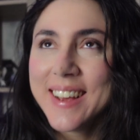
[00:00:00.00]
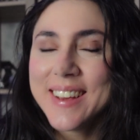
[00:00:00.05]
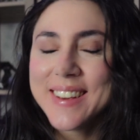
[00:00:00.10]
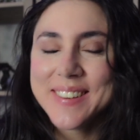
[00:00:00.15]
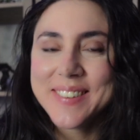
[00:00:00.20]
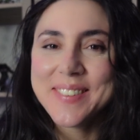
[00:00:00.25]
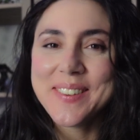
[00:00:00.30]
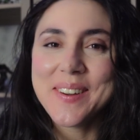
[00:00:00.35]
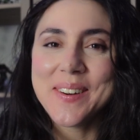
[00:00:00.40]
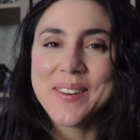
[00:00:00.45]

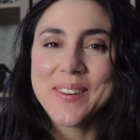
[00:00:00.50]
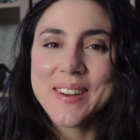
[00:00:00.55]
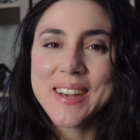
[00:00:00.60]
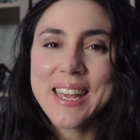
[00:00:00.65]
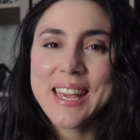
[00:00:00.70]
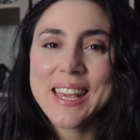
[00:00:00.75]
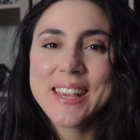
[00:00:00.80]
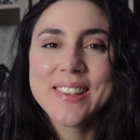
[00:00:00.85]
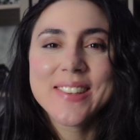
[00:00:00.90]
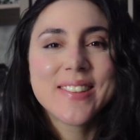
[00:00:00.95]

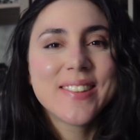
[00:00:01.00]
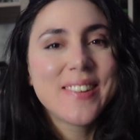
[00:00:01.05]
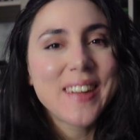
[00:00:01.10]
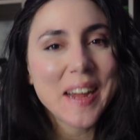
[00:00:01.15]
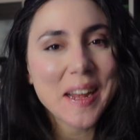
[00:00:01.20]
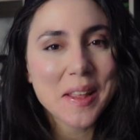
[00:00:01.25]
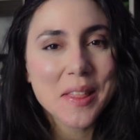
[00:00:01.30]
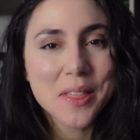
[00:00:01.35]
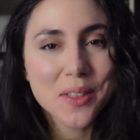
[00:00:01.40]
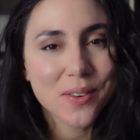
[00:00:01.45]
So it's
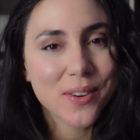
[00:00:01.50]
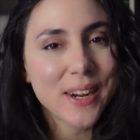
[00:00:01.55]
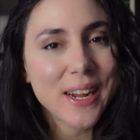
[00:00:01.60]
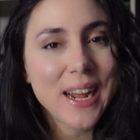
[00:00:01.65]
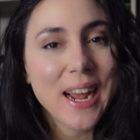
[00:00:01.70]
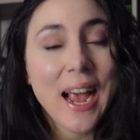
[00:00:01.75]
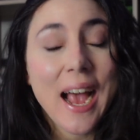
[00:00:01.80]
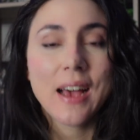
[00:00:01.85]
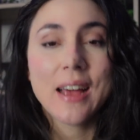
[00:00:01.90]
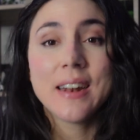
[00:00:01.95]
day
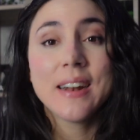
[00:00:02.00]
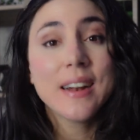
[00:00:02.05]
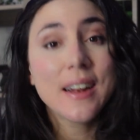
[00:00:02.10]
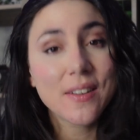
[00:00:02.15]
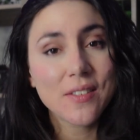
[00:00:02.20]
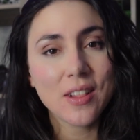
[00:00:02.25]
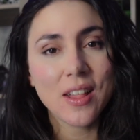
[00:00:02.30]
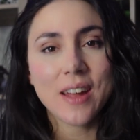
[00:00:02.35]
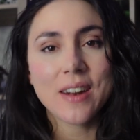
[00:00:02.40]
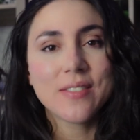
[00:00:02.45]
3. I didn't
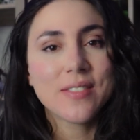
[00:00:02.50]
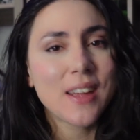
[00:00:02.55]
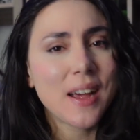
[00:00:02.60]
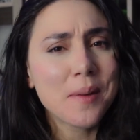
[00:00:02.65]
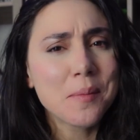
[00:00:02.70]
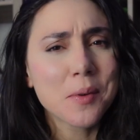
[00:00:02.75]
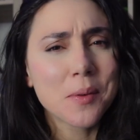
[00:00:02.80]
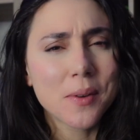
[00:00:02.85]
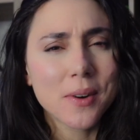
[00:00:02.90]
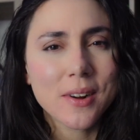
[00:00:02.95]
have a lot of
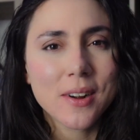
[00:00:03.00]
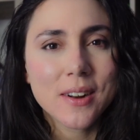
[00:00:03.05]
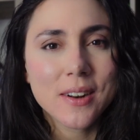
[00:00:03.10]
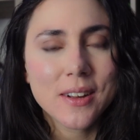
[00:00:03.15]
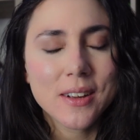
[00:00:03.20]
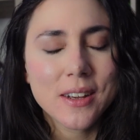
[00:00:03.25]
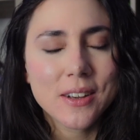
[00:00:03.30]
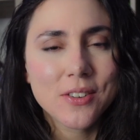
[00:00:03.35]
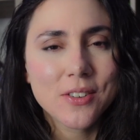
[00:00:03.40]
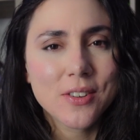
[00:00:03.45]
time to work on
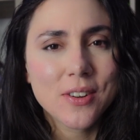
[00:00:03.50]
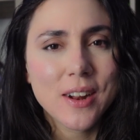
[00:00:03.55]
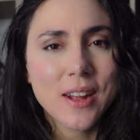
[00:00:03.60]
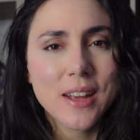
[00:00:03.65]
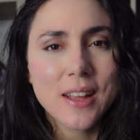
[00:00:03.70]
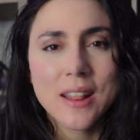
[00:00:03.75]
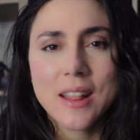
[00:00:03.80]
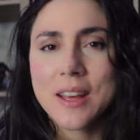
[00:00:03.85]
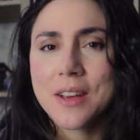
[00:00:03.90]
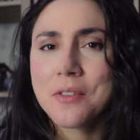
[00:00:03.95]
it
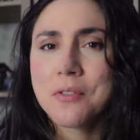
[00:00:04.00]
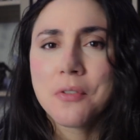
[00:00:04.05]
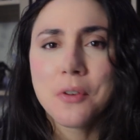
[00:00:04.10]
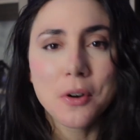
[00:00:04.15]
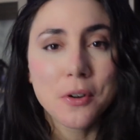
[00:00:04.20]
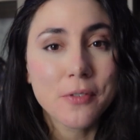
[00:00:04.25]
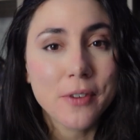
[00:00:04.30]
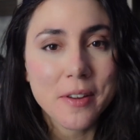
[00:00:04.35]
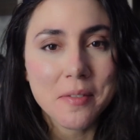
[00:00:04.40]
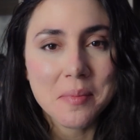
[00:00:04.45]
yesterday, like
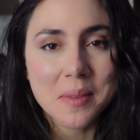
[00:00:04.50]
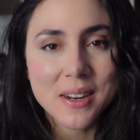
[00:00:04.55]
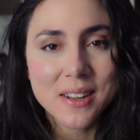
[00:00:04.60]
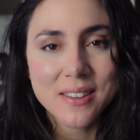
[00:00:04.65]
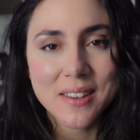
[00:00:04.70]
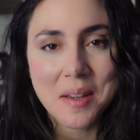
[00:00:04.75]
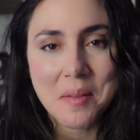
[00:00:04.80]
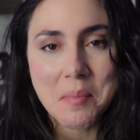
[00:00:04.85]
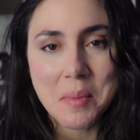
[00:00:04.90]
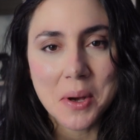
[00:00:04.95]
45
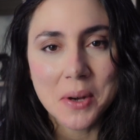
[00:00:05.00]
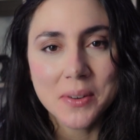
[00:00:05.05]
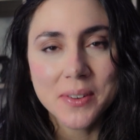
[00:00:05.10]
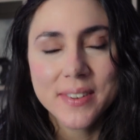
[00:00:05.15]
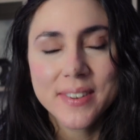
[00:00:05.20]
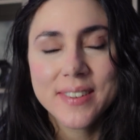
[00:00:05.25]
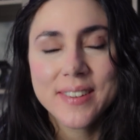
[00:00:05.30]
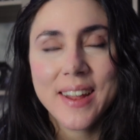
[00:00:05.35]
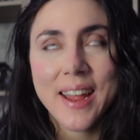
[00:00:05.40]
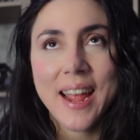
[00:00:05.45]
minutes at
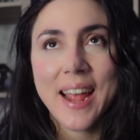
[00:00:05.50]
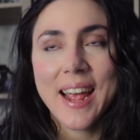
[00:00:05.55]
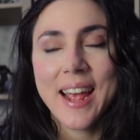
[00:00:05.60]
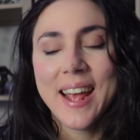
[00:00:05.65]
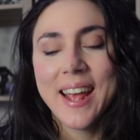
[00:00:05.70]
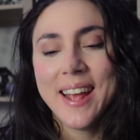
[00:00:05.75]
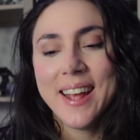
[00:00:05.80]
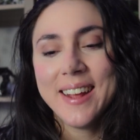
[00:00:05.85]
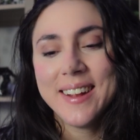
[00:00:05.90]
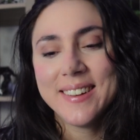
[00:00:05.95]
most.
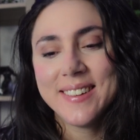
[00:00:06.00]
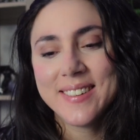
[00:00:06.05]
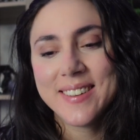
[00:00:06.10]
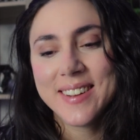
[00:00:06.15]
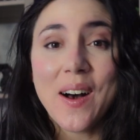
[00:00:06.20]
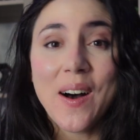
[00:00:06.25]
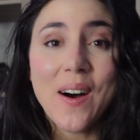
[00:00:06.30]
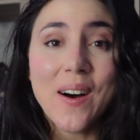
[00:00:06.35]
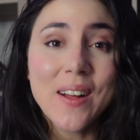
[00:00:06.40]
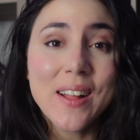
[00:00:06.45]
And
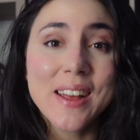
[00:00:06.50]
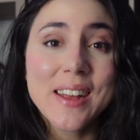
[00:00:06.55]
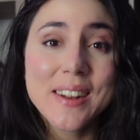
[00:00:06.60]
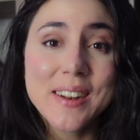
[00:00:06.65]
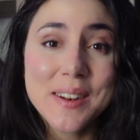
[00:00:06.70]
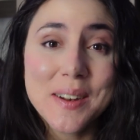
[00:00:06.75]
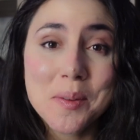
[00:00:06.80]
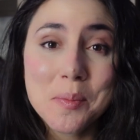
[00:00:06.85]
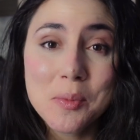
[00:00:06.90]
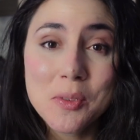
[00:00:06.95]
all I
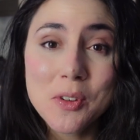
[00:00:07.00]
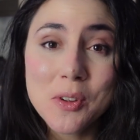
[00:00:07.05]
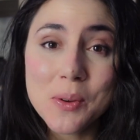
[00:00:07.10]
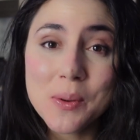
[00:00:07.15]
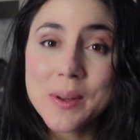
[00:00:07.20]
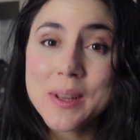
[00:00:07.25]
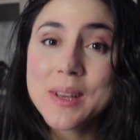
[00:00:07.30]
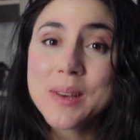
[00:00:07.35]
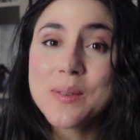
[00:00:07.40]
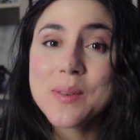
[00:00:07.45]
ended up
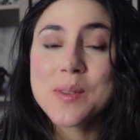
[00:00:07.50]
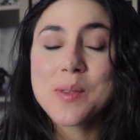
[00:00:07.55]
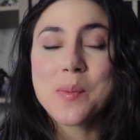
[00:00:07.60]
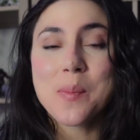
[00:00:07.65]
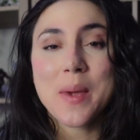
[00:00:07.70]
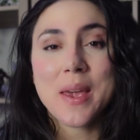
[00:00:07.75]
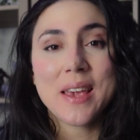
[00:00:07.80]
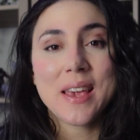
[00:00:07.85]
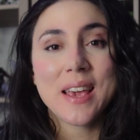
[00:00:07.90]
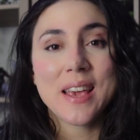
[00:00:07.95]
doing was
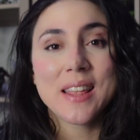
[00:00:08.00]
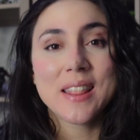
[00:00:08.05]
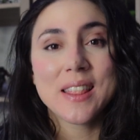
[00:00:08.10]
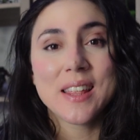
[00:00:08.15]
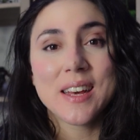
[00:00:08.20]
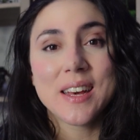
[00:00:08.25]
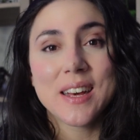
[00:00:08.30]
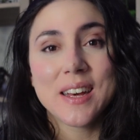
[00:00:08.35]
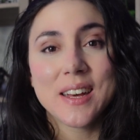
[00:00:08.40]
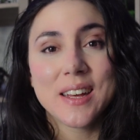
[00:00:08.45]
making
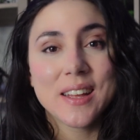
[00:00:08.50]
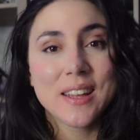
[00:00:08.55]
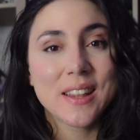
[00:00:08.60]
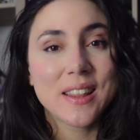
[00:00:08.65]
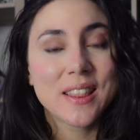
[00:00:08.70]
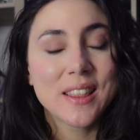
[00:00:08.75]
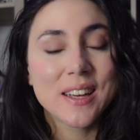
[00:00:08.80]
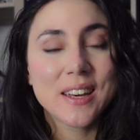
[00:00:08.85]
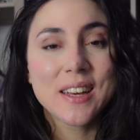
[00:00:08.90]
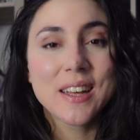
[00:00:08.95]

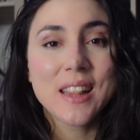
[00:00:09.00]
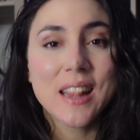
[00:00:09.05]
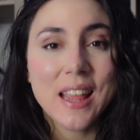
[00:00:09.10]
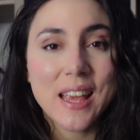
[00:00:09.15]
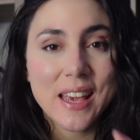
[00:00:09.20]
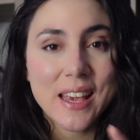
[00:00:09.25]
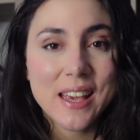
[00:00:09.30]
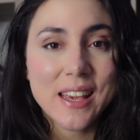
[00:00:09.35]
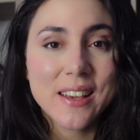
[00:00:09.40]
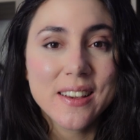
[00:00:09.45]
the
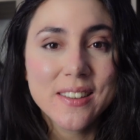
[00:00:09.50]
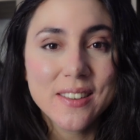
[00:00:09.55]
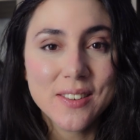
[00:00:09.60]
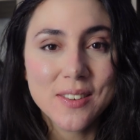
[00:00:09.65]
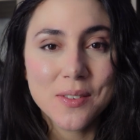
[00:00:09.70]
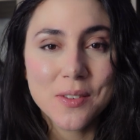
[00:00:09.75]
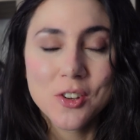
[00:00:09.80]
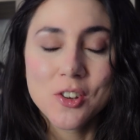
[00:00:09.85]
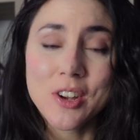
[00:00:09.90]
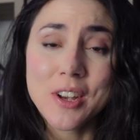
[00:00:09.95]

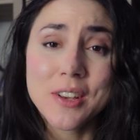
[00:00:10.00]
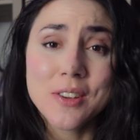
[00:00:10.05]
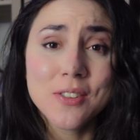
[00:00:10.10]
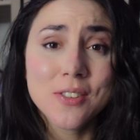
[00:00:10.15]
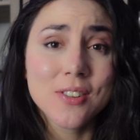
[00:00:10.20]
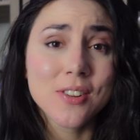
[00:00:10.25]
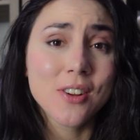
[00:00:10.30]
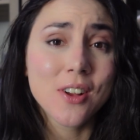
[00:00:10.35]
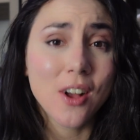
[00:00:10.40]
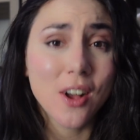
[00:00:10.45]
glaze, which I
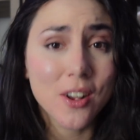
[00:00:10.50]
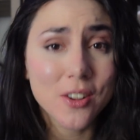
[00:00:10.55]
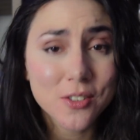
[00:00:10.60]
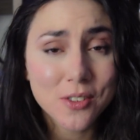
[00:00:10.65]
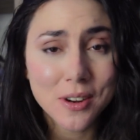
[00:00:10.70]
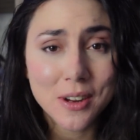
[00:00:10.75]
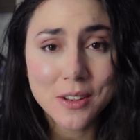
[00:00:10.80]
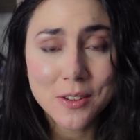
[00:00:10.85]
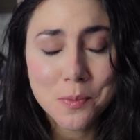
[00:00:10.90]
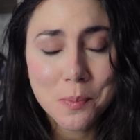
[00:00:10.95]
used a
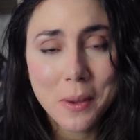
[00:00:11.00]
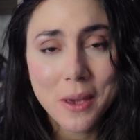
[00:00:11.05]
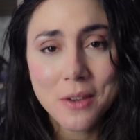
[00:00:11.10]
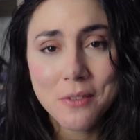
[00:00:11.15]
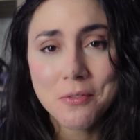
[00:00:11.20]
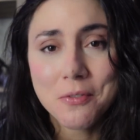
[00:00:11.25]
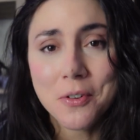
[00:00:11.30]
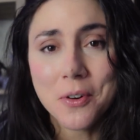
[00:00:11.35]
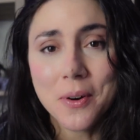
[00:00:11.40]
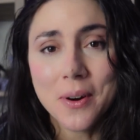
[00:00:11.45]
contrast
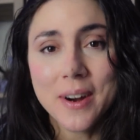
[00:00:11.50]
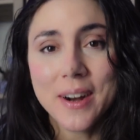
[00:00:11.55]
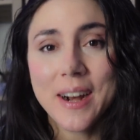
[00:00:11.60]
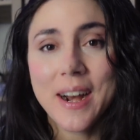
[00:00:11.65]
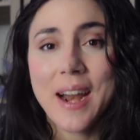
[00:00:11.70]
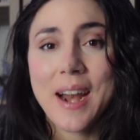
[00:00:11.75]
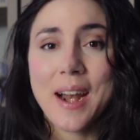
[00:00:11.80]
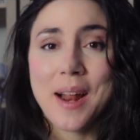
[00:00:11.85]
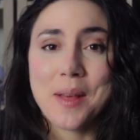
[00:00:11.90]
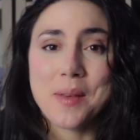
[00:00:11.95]
paint for,
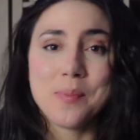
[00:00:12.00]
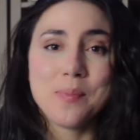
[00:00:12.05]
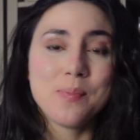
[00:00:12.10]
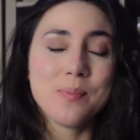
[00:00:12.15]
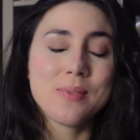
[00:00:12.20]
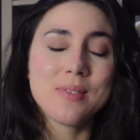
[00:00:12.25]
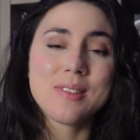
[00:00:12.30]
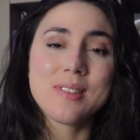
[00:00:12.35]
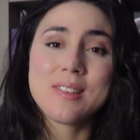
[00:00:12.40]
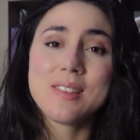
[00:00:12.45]
and I
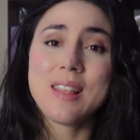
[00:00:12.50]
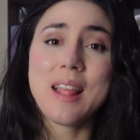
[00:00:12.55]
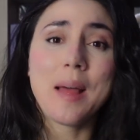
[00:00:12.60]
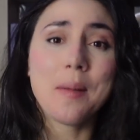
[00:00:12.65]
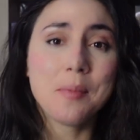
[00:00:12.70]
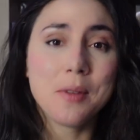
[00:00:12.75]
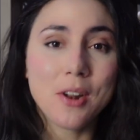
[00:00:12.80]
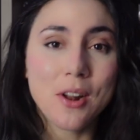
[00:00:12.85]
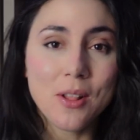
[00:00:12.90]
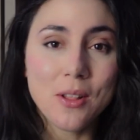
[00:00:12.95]

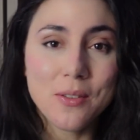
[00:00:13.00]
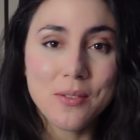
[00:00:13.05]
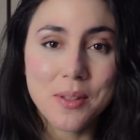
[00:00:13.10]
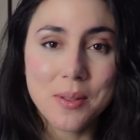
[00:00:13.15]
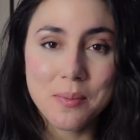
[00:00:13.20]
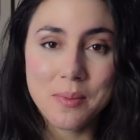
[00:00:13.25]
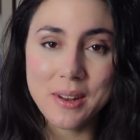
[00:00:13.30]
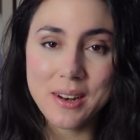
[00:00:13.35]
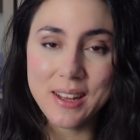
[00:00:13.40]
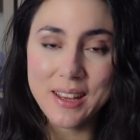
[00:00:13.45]
slapped it all over
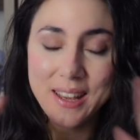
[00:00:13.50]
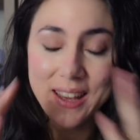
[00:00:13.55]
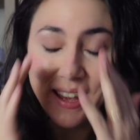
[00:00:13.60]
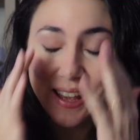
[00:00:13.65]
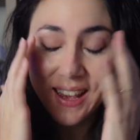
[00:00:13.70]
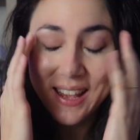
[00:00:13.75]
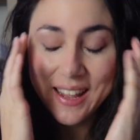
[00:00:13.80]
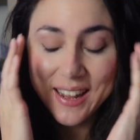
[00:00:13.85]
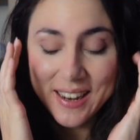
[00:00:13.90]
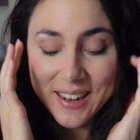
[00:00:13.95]
the Mini,
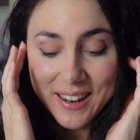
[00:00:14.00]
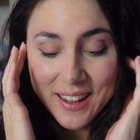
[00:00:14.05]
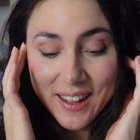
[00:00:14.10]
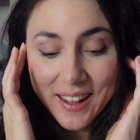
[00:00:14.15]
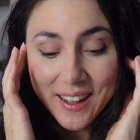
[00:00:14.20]
and